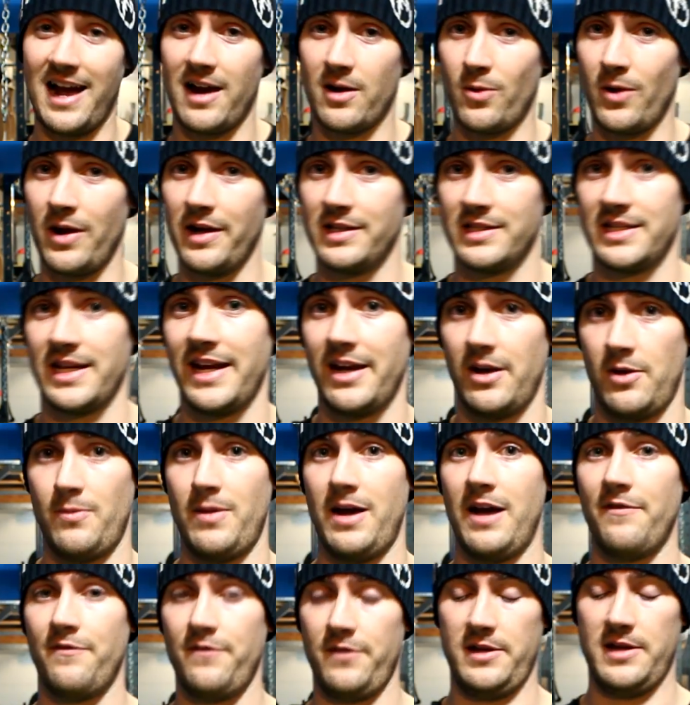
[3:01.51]
are quite tight on
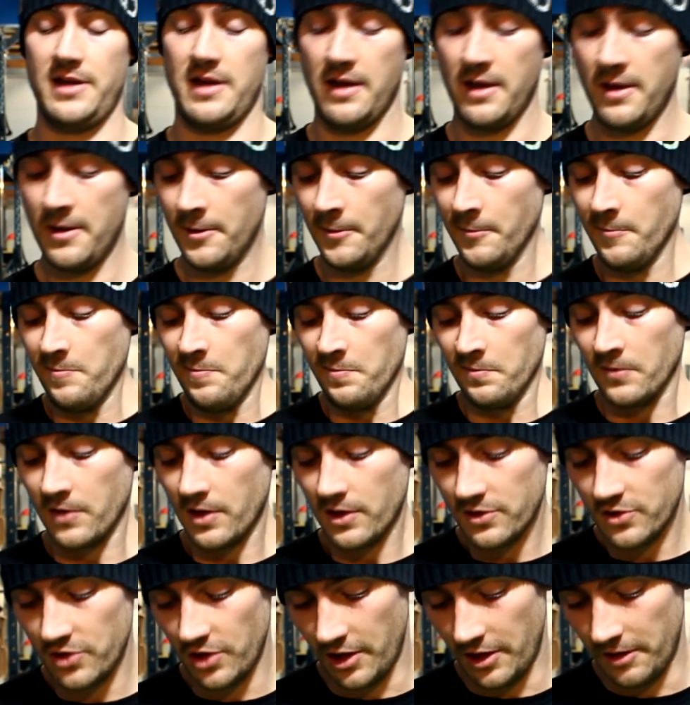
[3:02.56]
my feet.
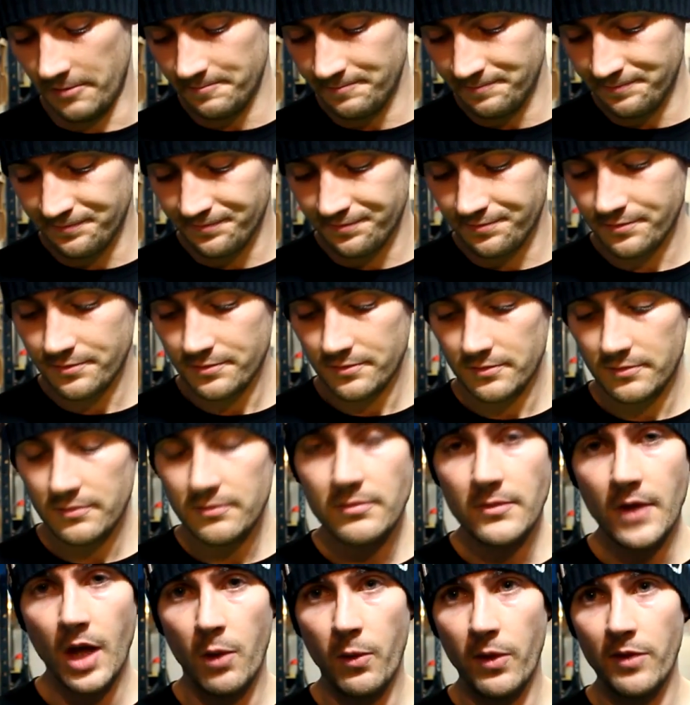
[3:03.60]
So
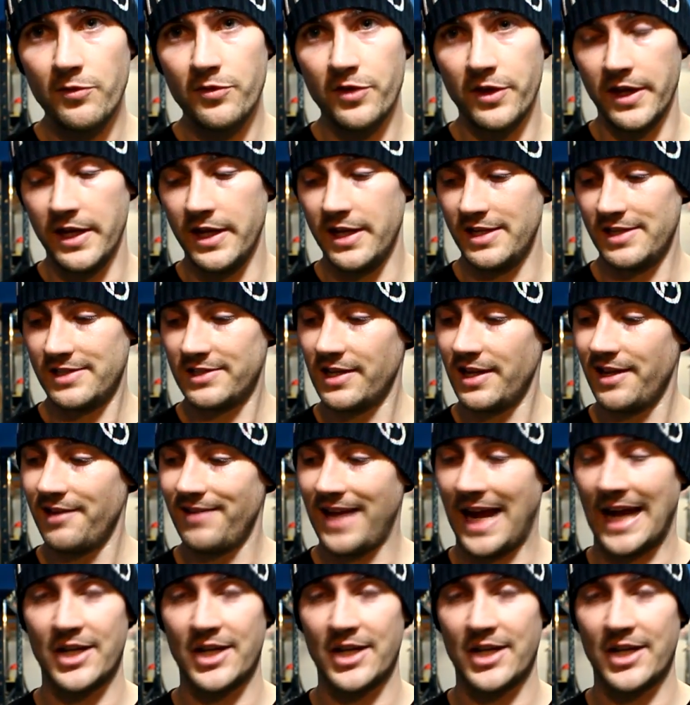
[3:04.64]
I went for these.